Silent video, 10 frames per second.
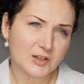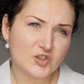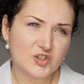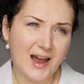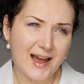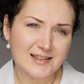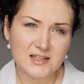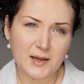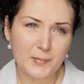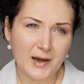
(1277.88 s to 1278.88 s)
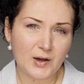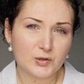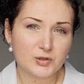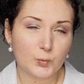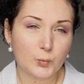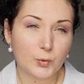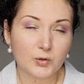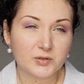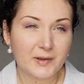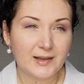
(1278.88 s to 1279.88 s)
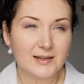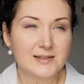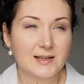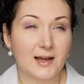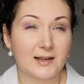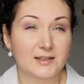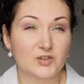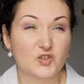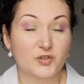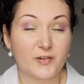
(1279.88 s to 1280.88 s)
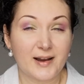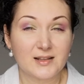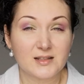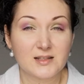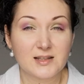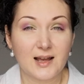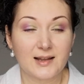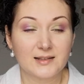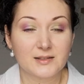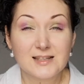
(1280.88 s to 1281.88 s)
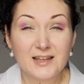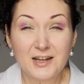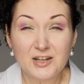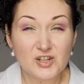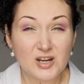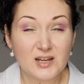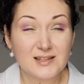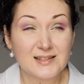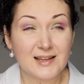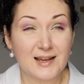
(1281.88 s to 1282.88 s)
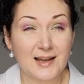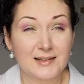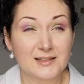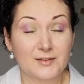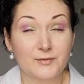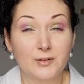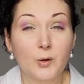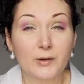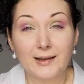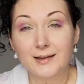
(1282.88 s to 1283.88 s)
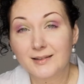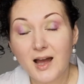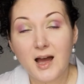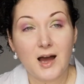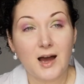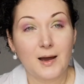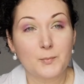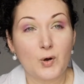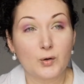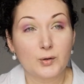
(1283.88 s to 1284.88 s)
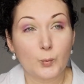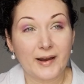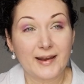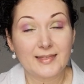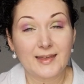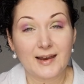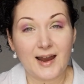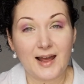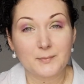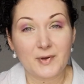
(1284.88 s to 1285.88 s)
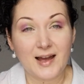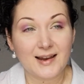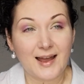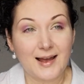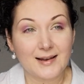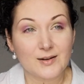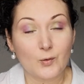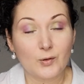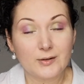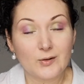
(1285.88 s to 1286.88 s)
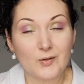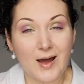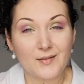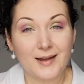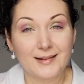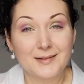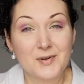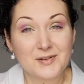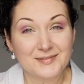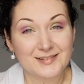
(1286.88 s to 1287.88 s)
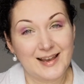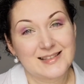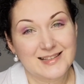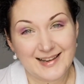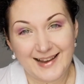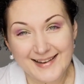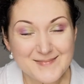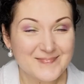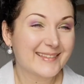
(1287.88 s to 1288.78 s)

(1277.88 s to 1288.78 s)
chats about world peace and trends and skinny jeans and vlogging on the way there and back, and all in all I've had the most fantastic day.